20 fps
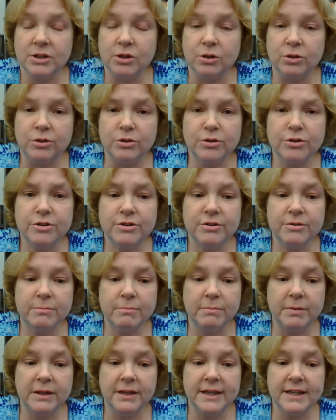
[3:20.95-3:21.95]
learner
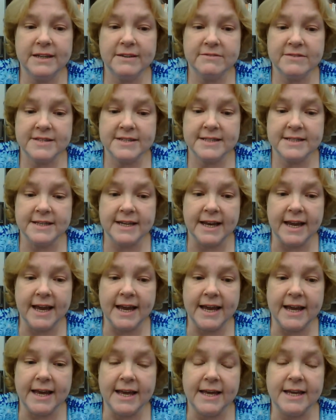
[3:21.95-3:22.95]
beliefs,
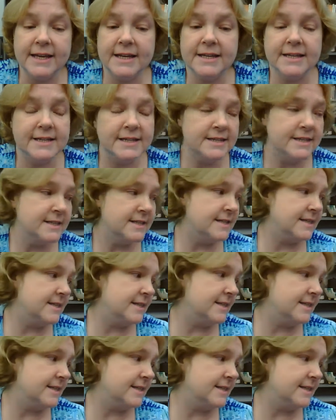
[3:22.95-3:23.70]
and